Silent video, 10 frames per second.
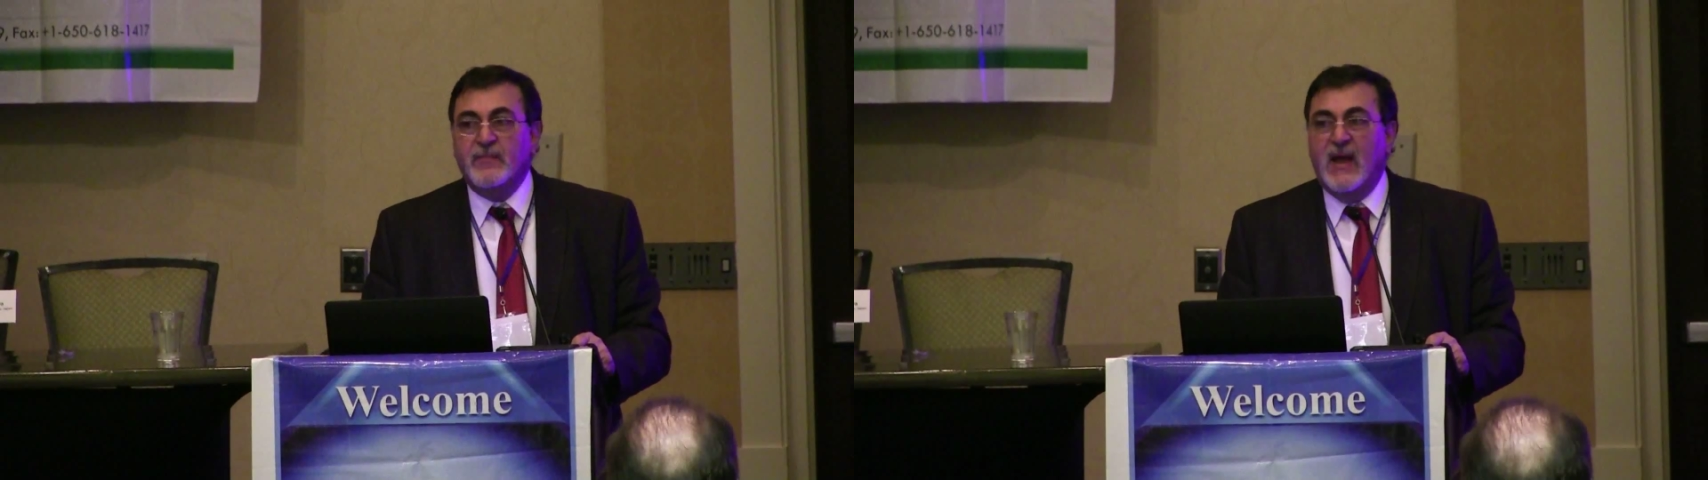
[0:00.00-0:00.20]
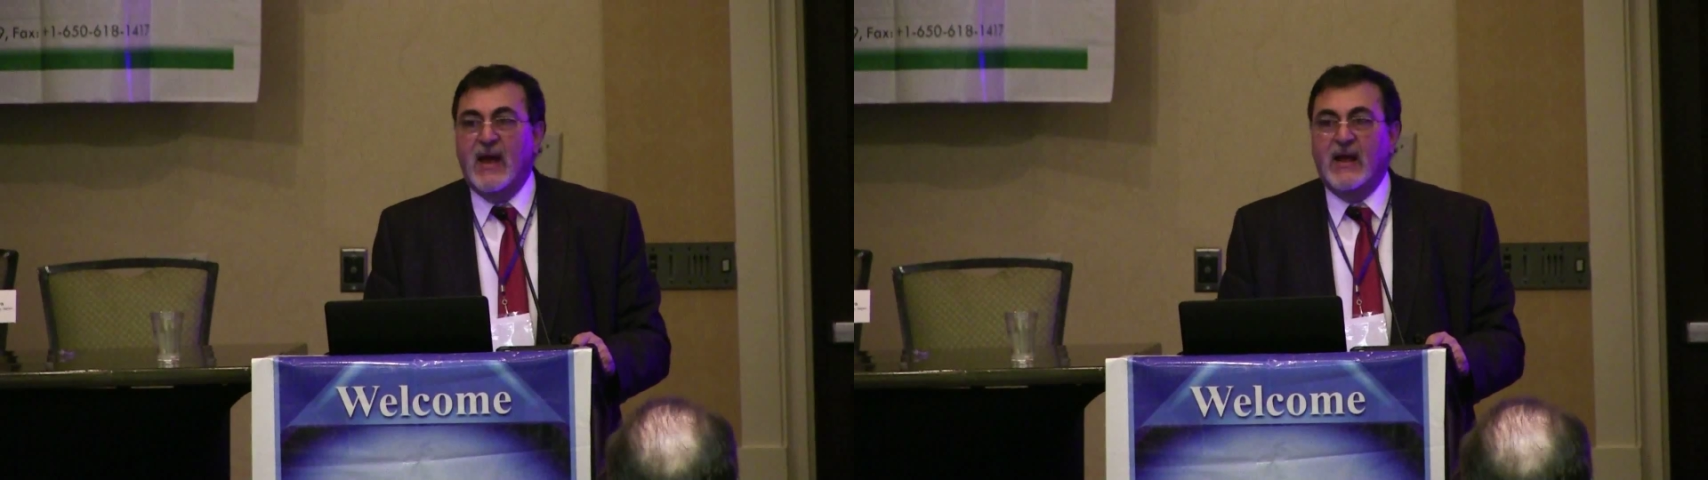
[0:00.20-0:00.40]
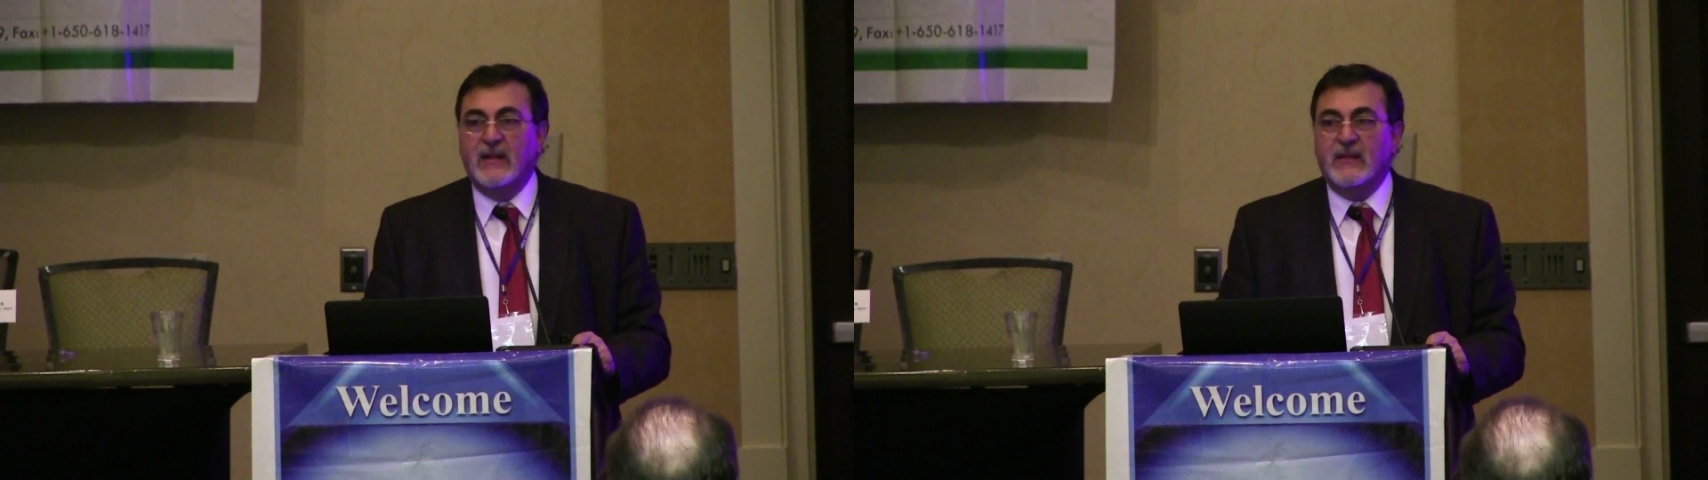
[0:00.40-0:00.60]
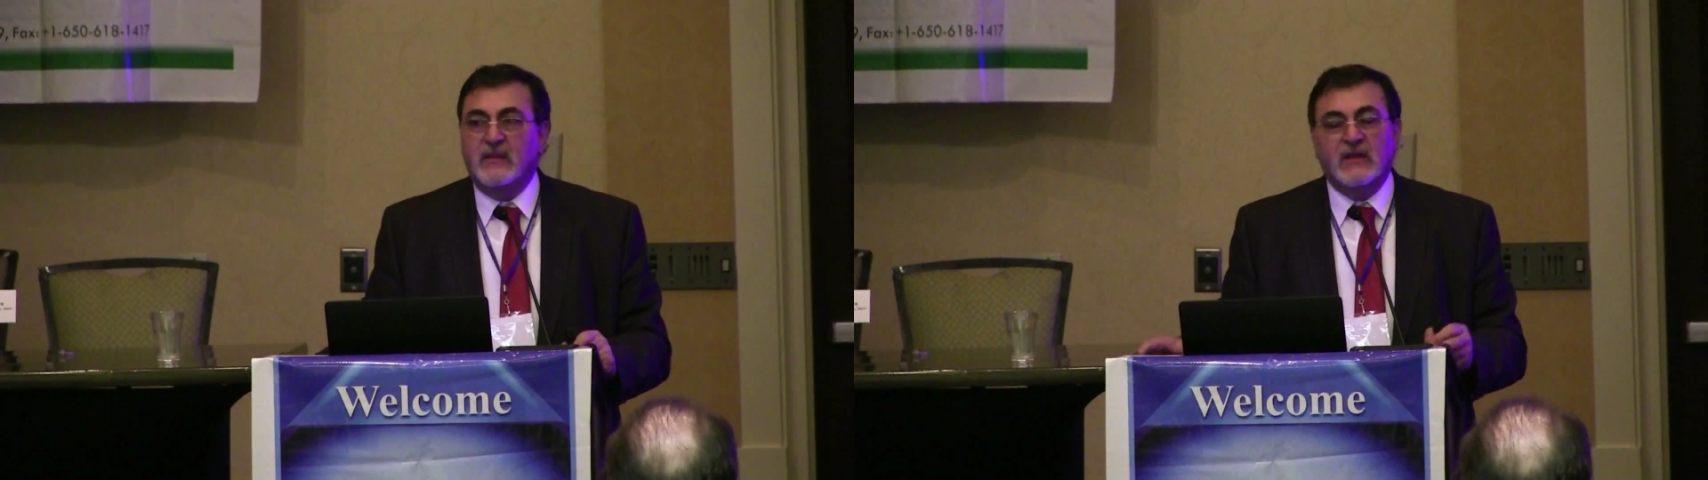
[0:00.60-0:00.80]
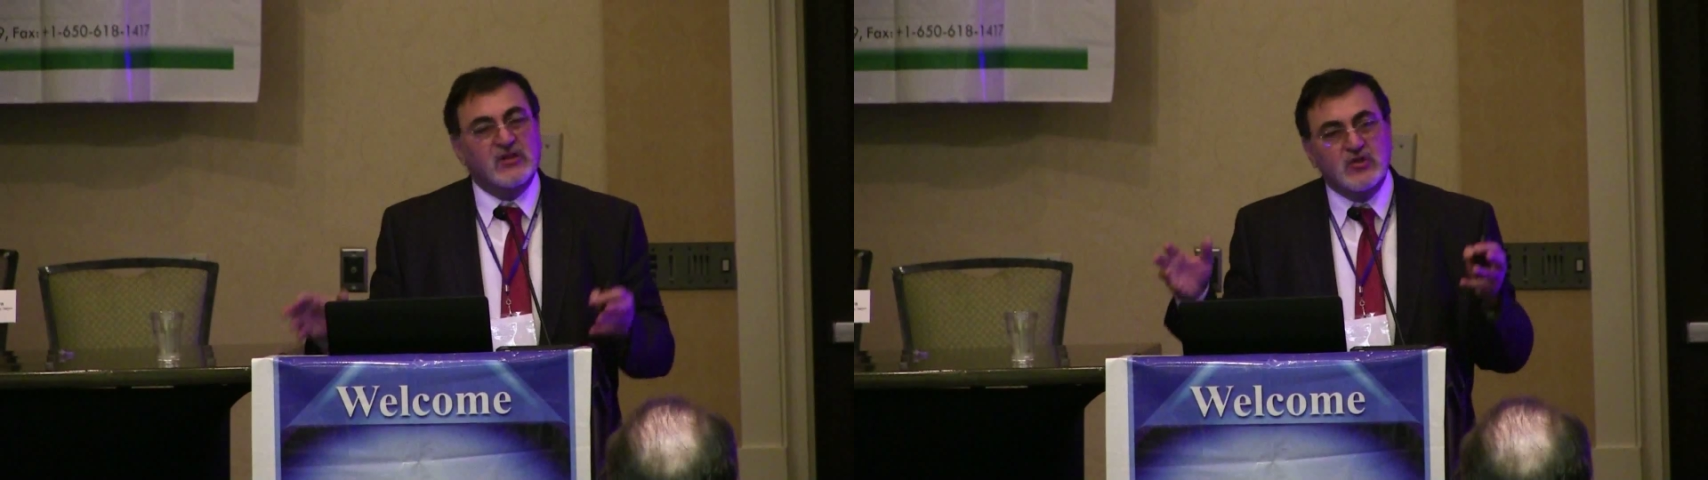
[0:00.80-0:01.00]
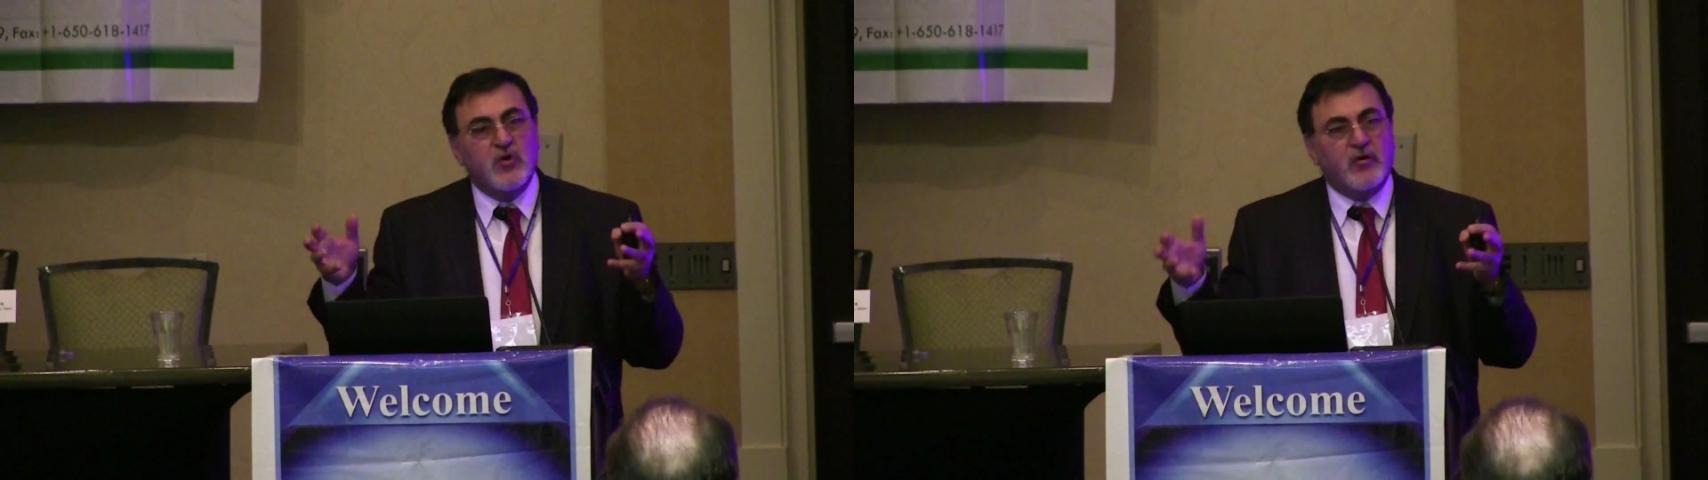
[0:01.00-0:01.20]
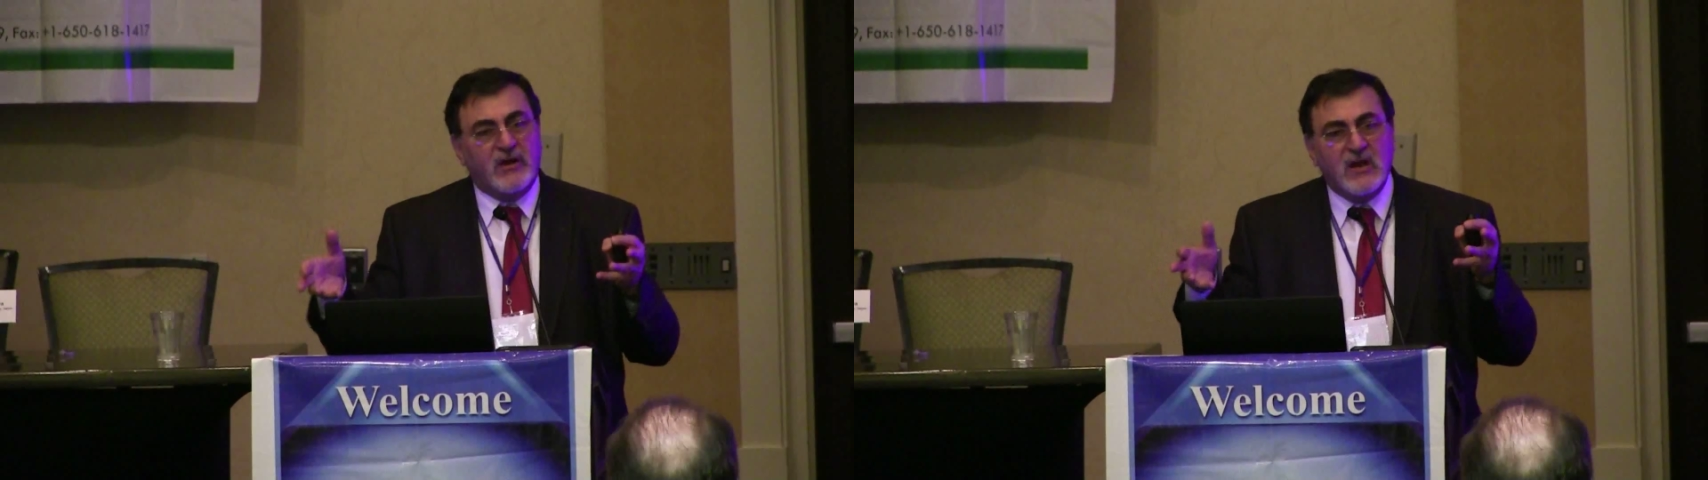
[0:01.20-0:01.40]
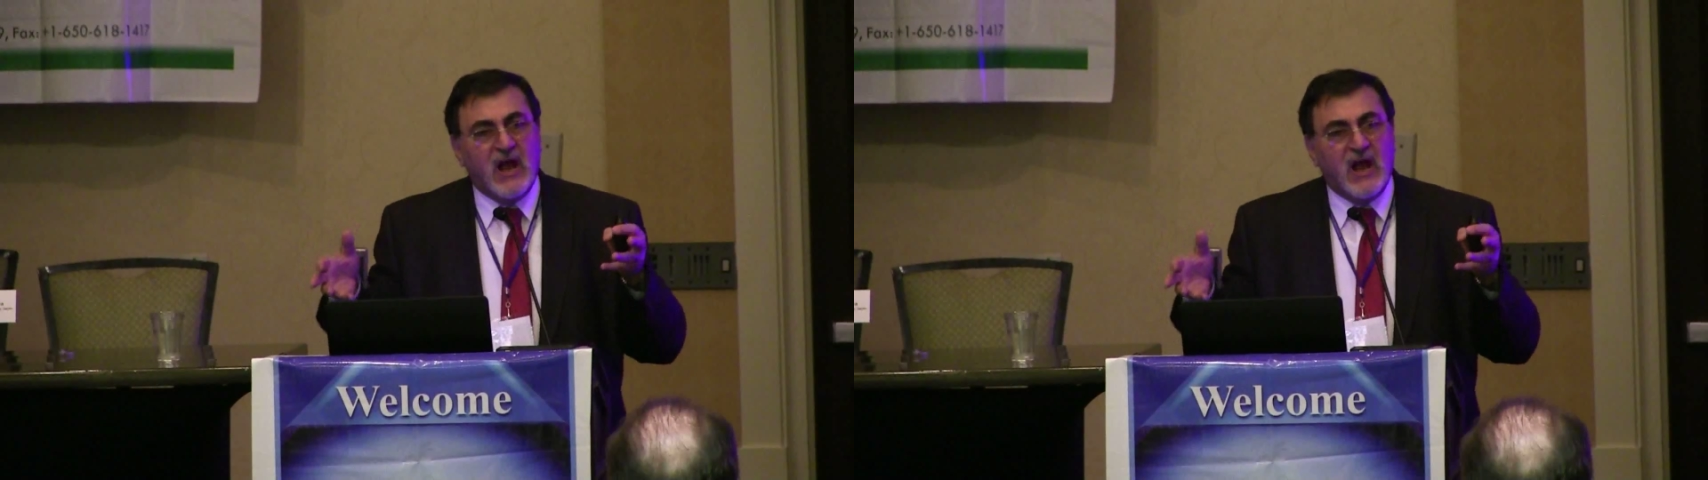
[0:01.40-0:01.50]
and there is no real